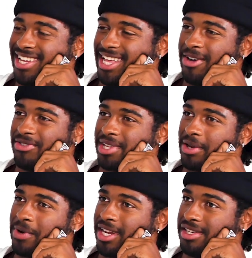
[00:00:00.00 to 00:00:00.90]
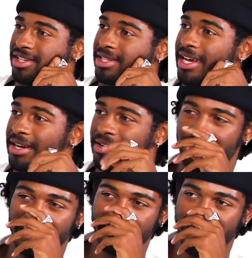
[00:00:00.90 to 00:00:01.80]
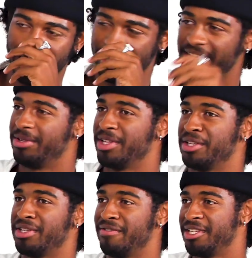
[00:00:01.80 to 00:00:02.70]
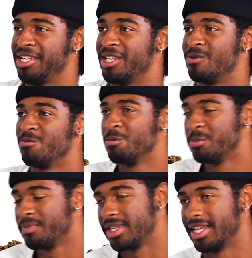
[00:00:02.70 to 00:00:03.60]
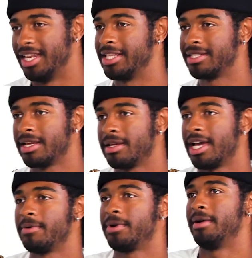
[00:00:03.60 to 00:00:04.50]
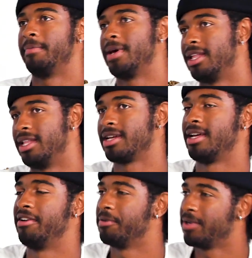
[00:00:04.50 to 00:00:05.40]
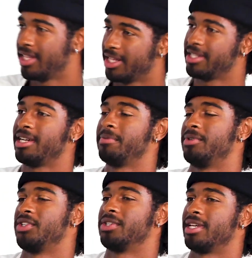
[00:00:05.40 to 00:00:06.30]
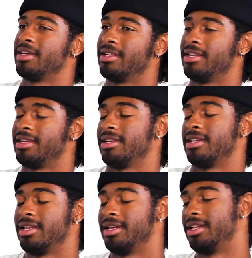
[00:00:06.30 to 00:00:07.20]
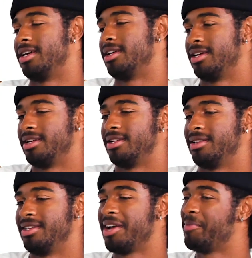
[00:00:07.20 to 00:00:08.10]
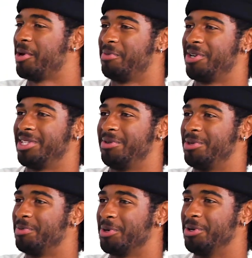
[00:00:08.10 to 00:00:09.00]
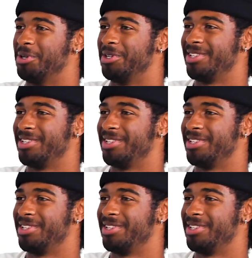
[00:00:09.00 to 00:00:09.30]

And that was like when I just got on, back in like 2017. And that's like kind of when I met like everyone at that time. It's just like And yeah, I met him once. He was super cool.